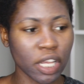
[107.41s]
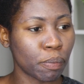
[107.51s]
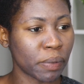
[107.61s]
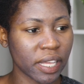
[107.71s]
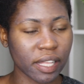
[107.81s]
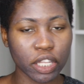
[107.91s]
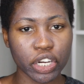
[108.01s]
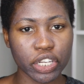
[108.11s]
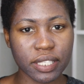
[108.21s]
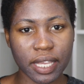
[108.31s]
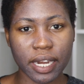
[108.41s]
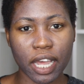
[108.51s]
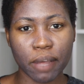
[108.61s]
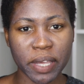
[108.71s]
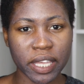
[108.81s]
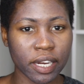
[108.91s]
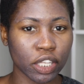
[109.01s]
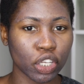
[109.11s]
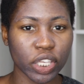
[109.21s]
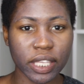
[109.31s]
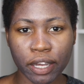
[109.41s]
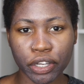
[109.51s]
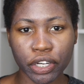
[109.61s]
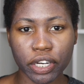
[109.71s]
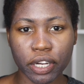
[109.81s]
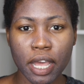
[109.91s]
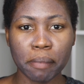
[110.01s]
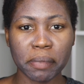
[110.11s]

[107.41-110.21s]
helping clear your skin out, making it look younger,